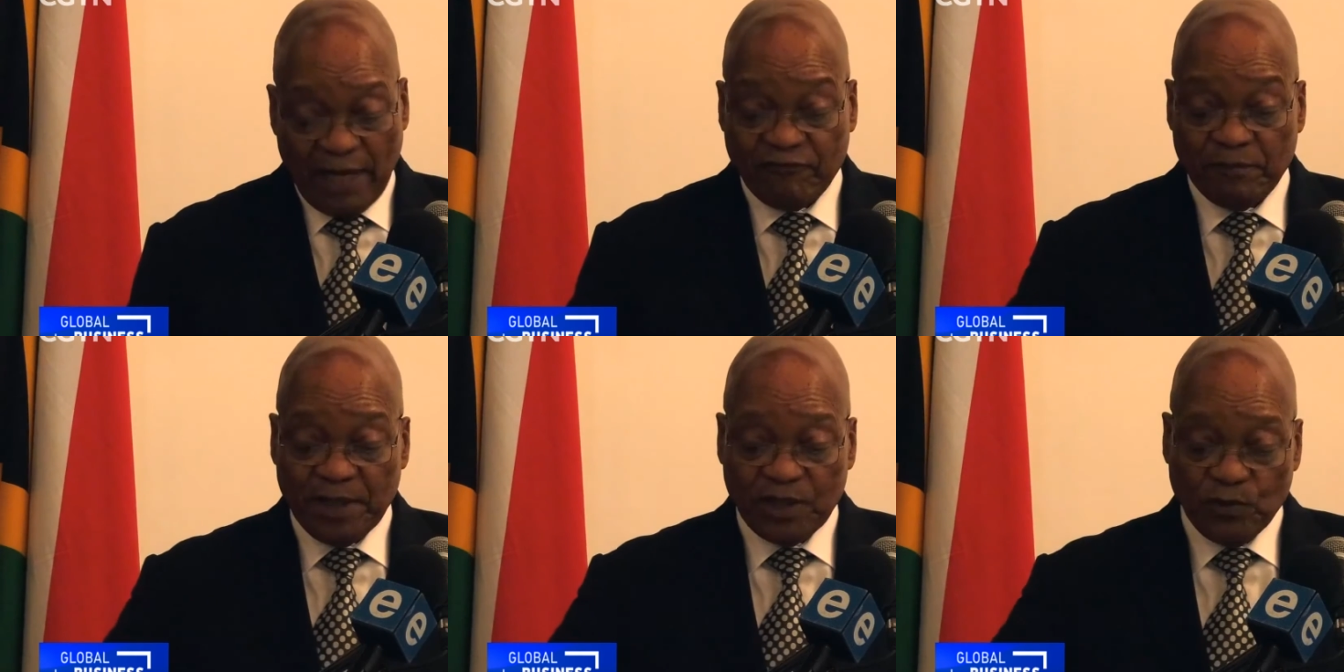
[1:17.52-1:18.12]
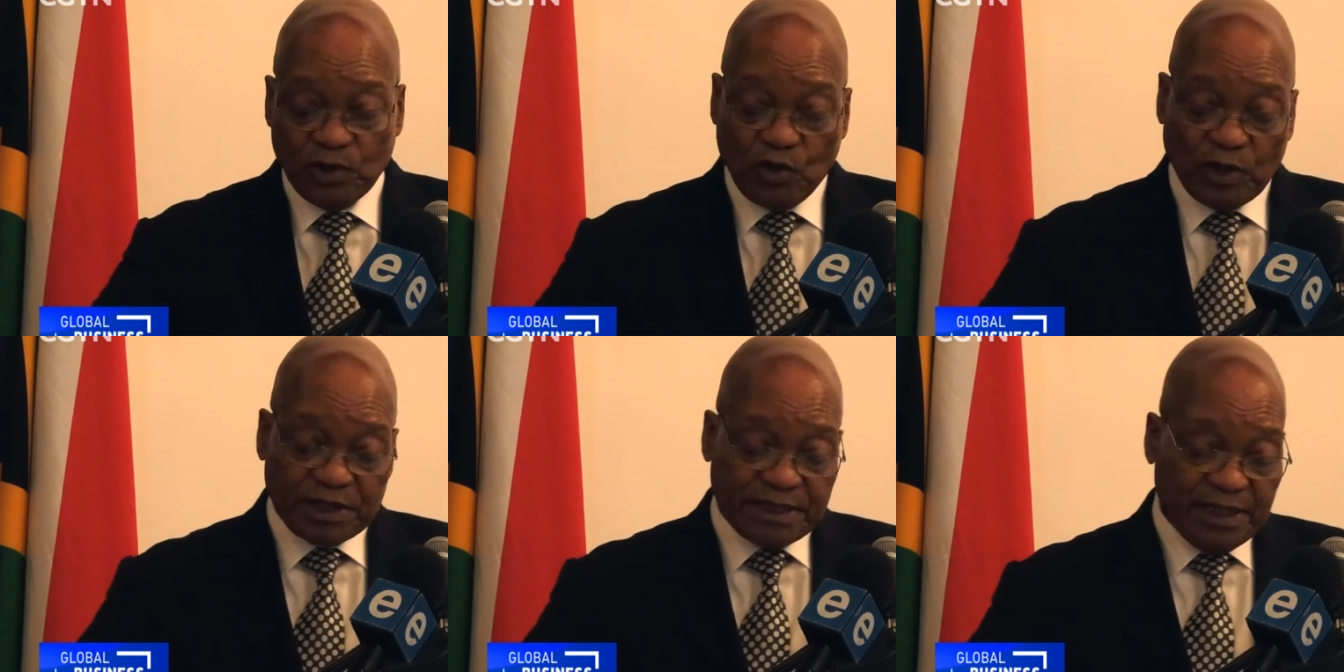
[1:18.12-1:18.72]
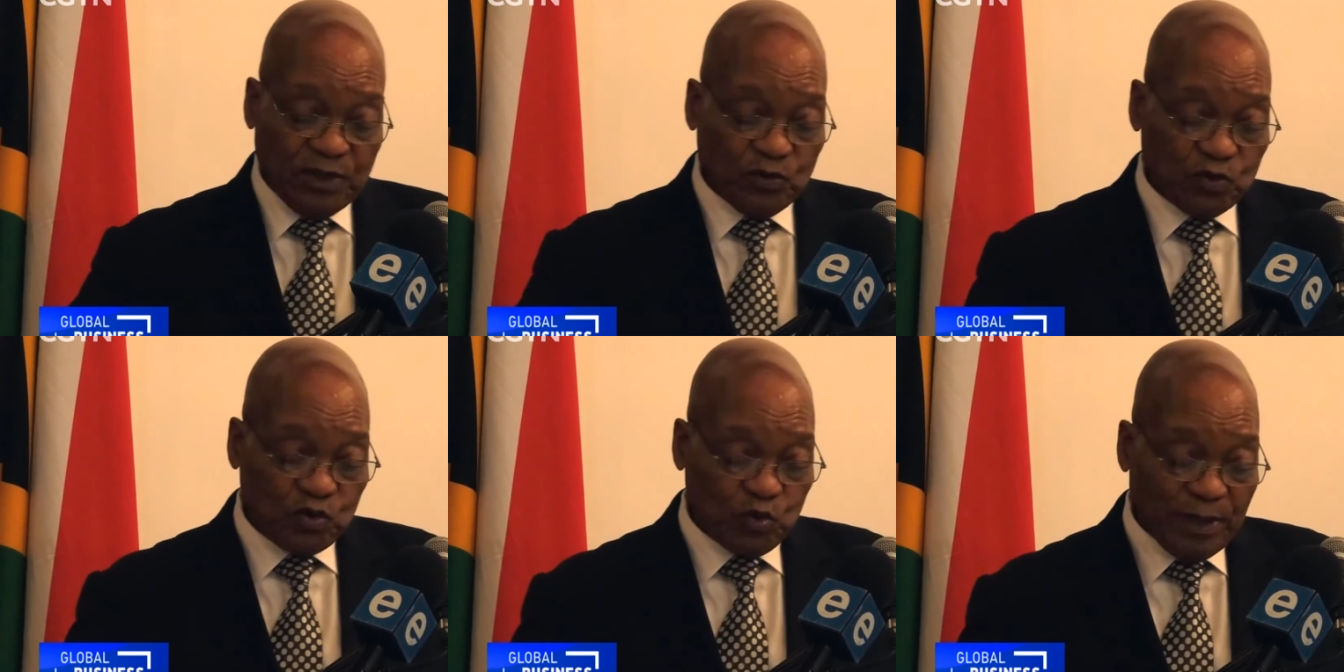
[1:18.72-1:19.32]
Government will
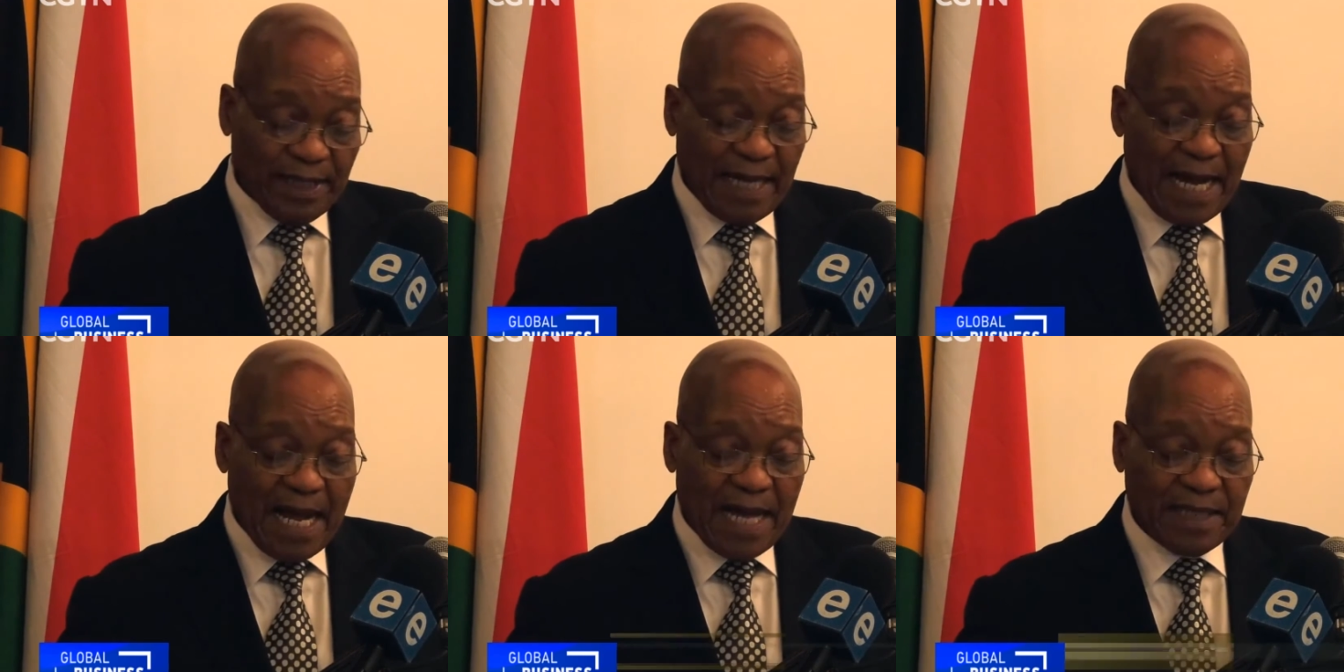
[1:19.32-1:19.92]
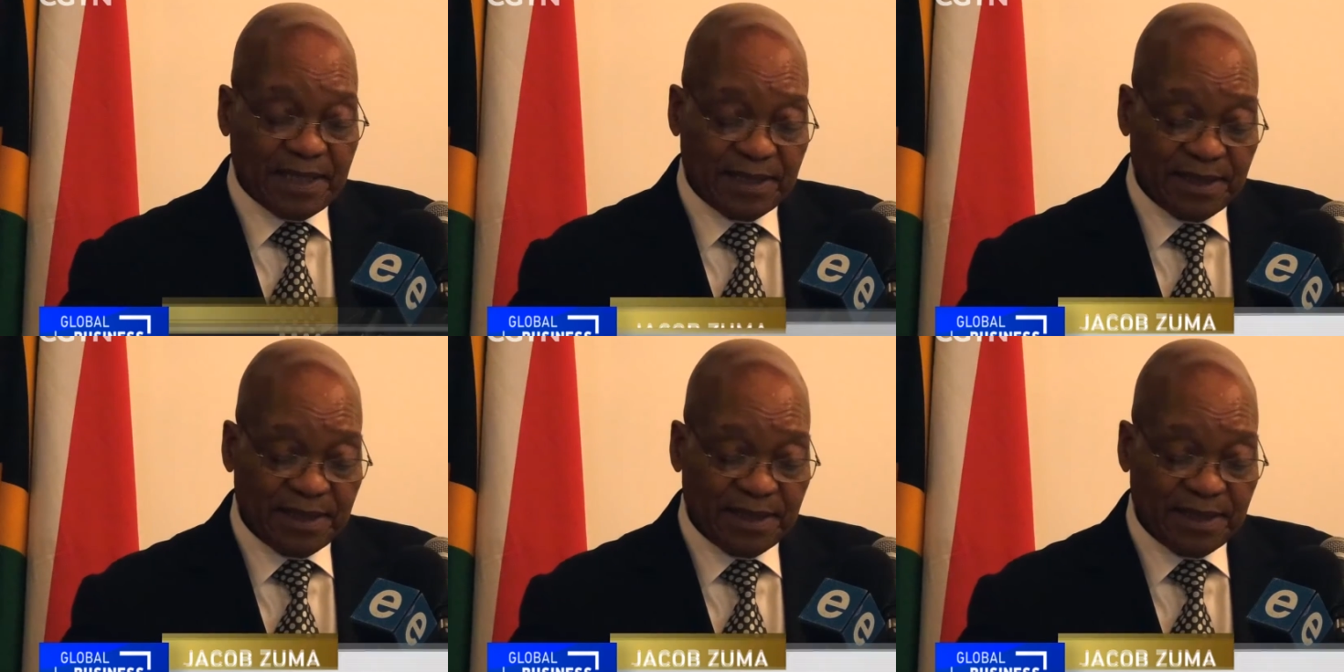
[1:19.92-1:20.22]
continue to work hard